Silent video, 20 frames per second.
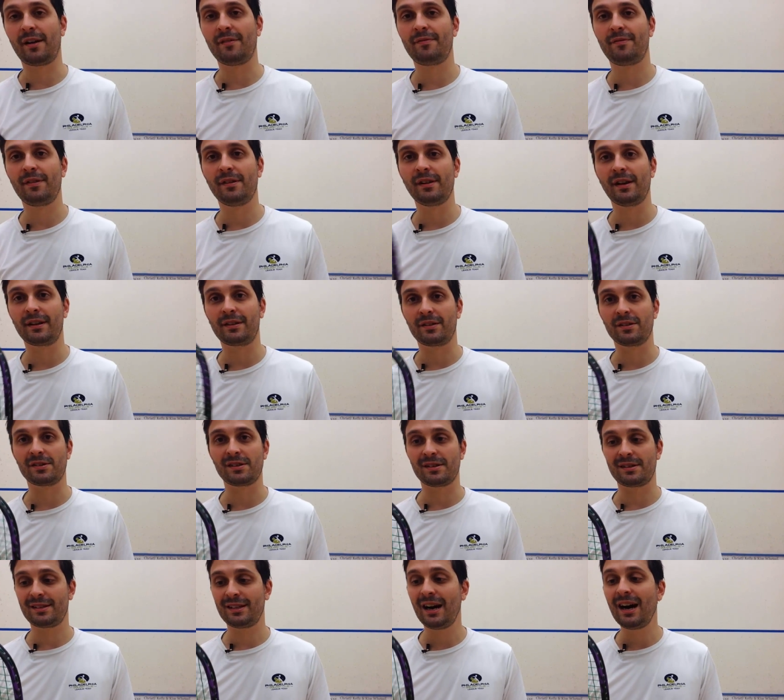I feel like there's
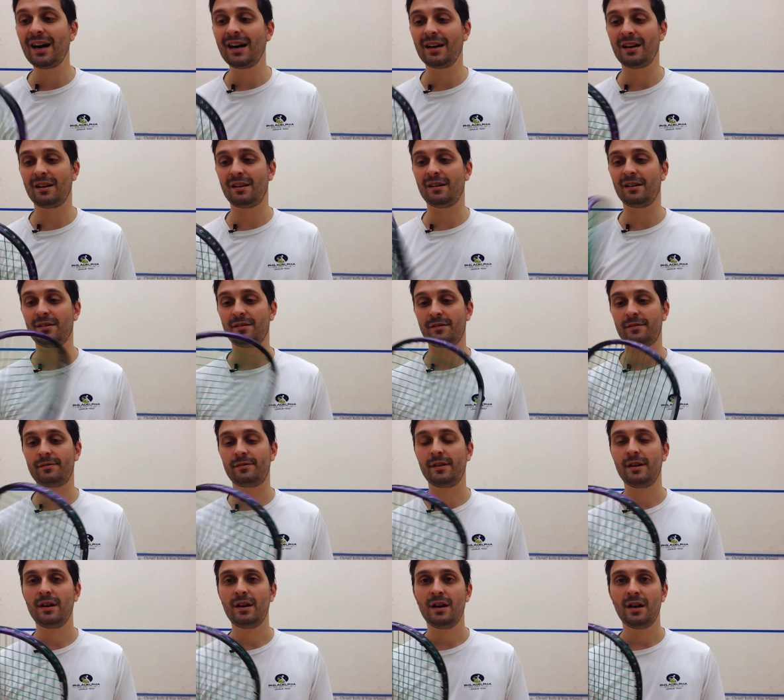a ton
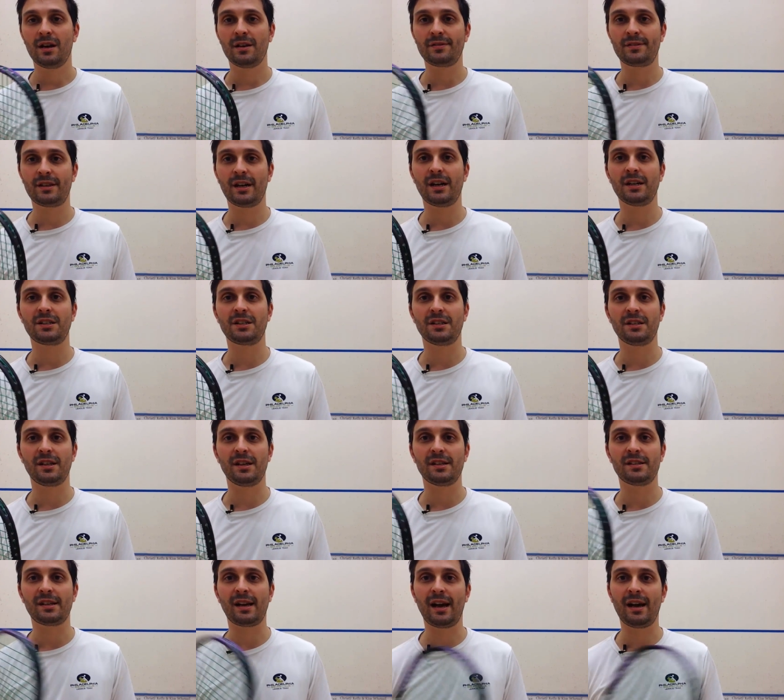of, of touch in
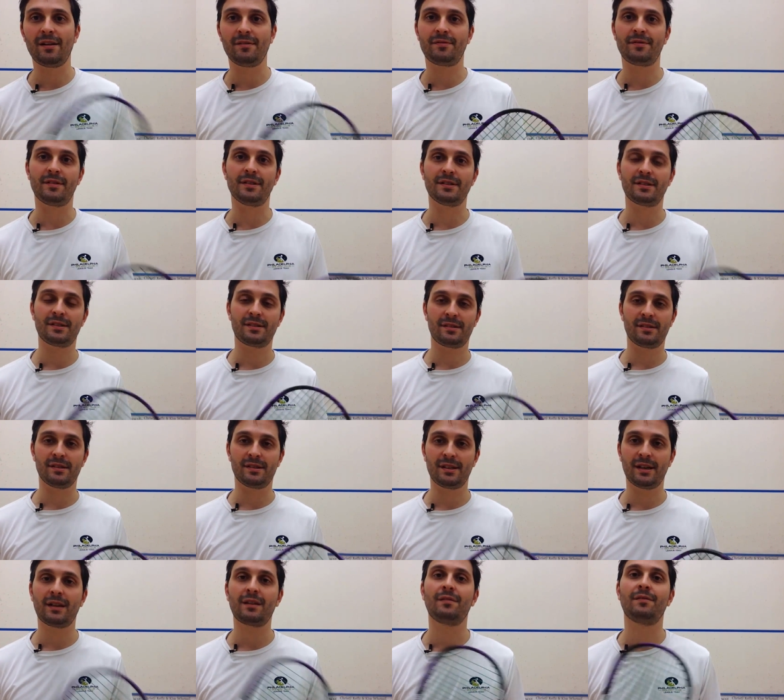this. I have this, the
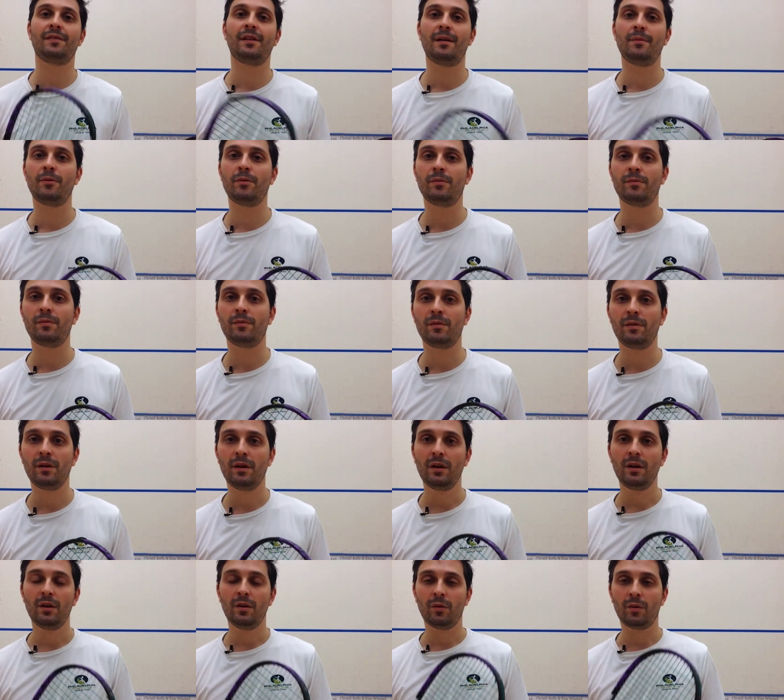Tecnifibre
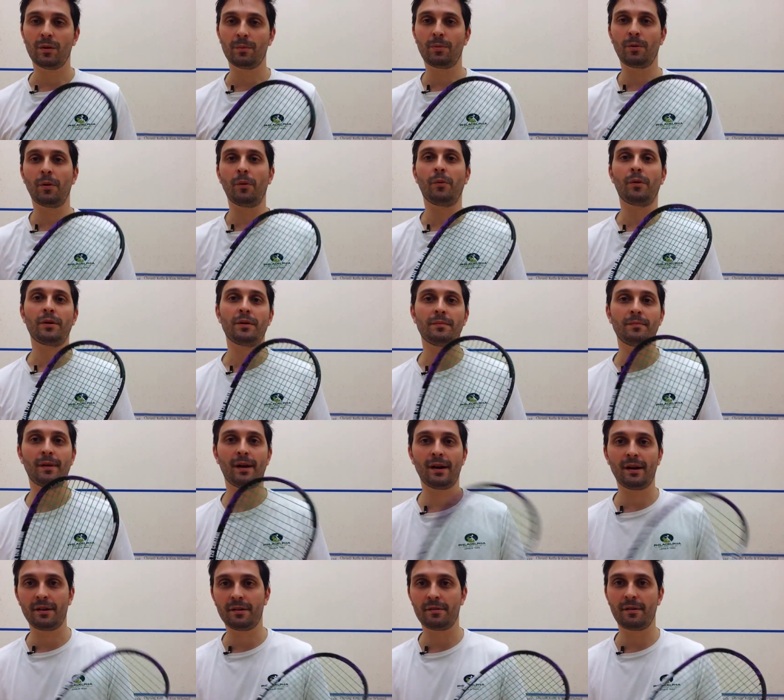1.1 in
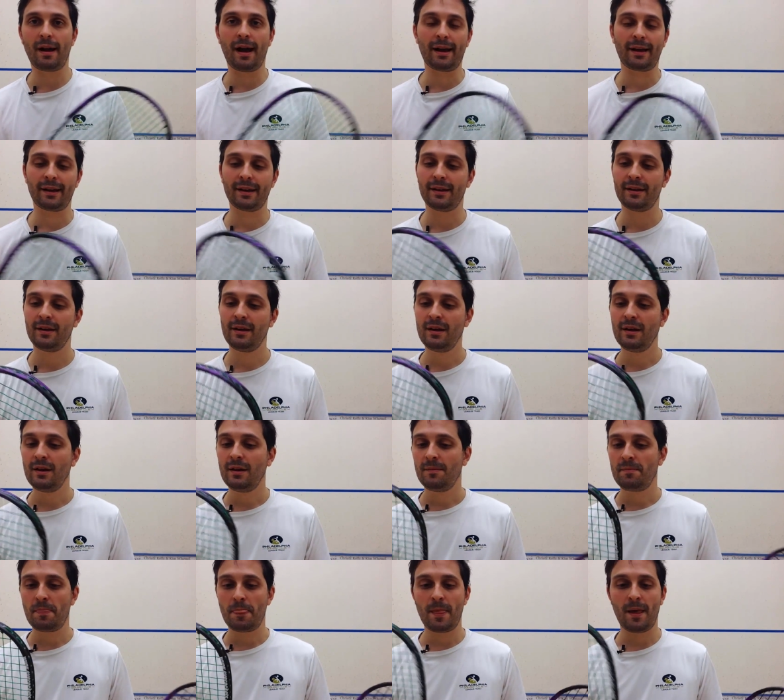my other racket,
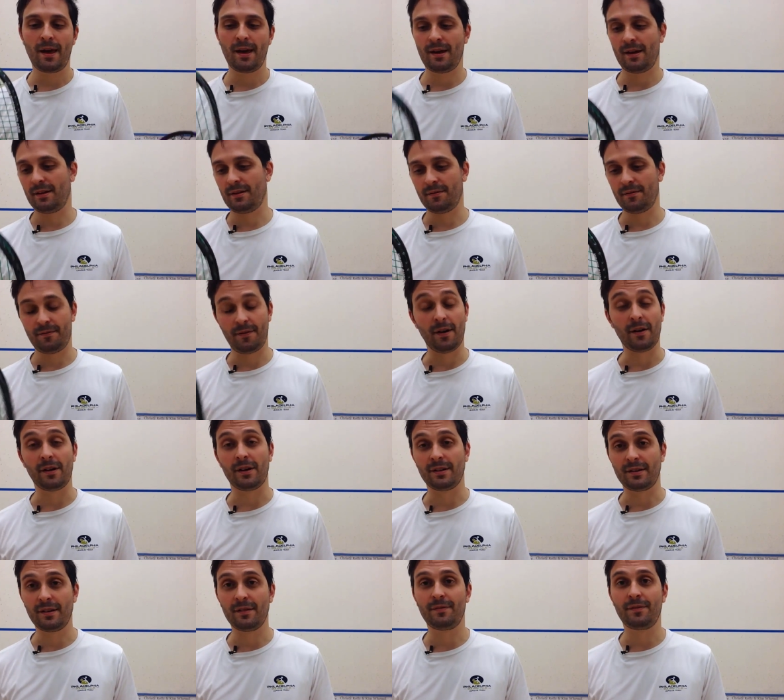and it felt
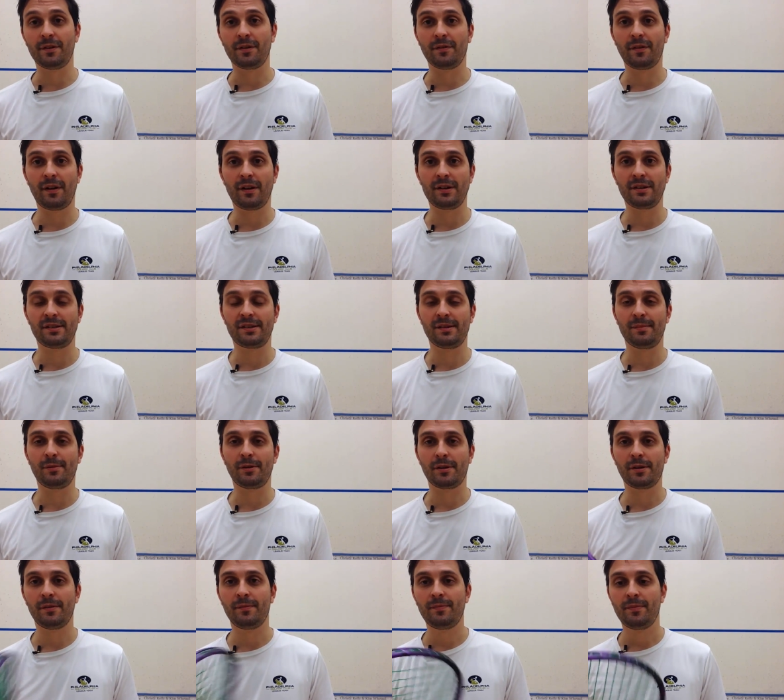it did feel very
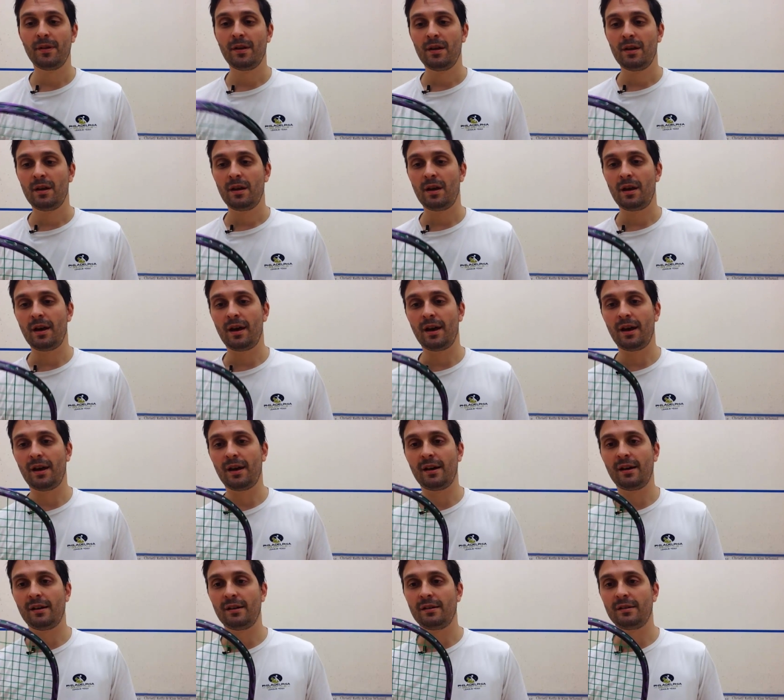similar,
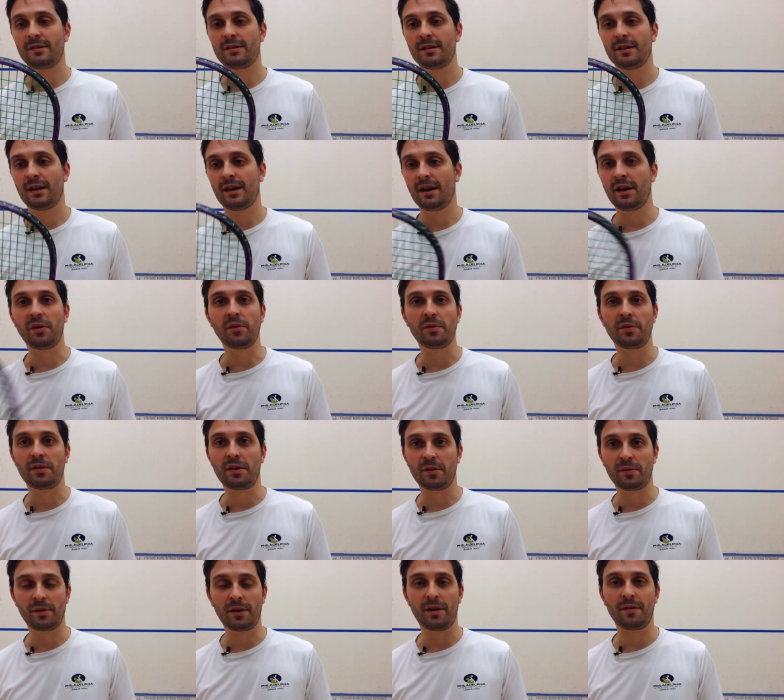and it,
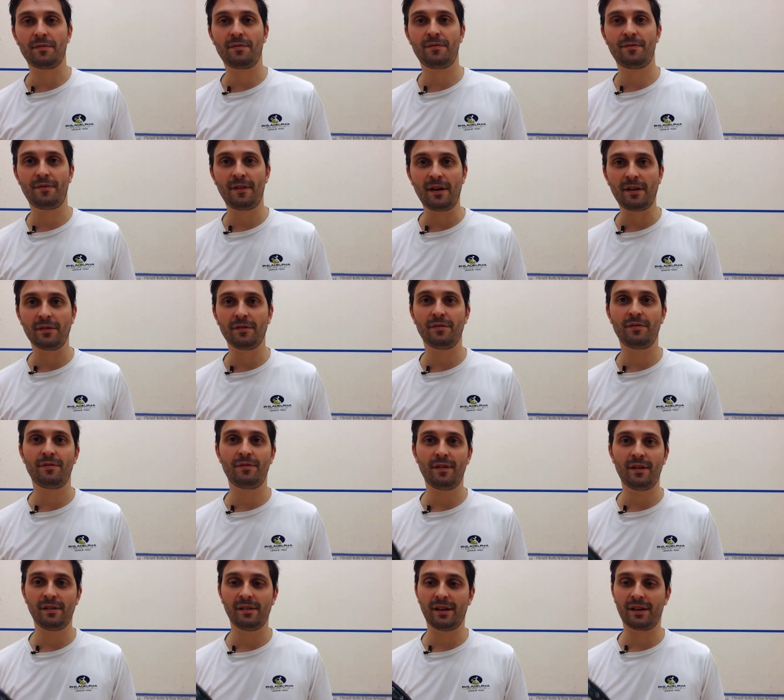there, it felt
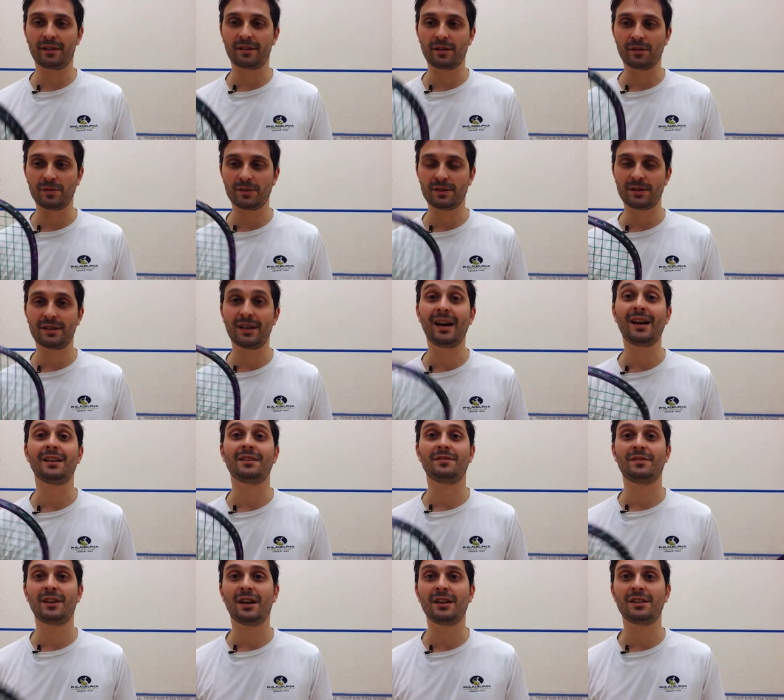v- like there was a ton
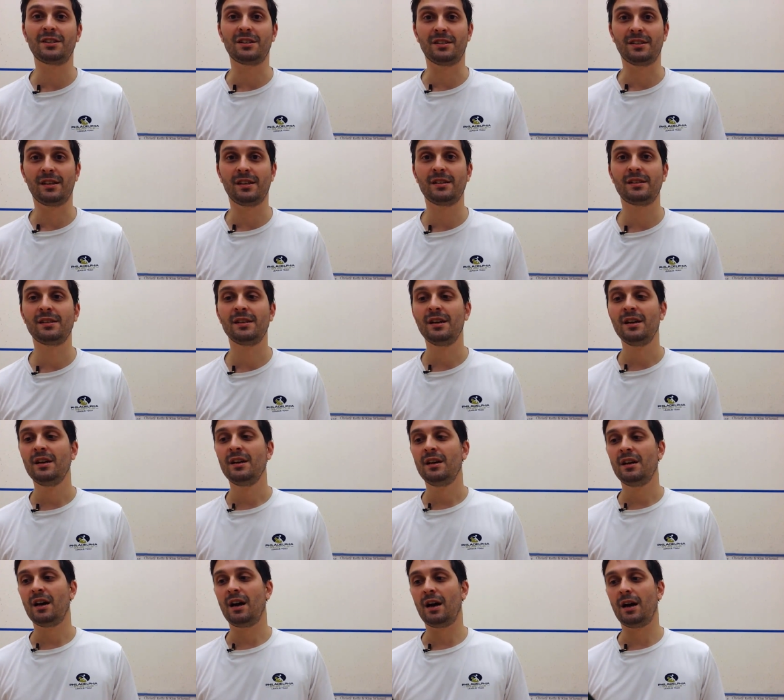of touch in this,
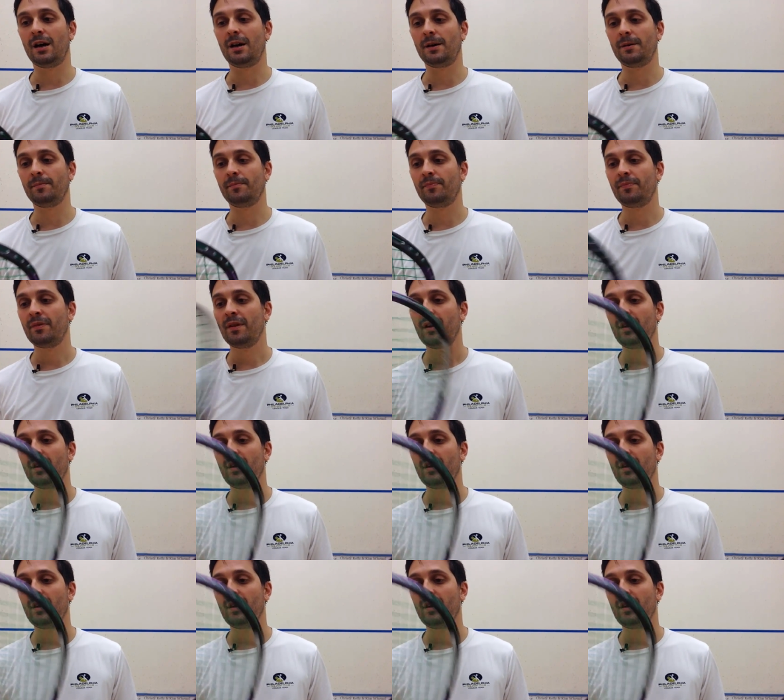um,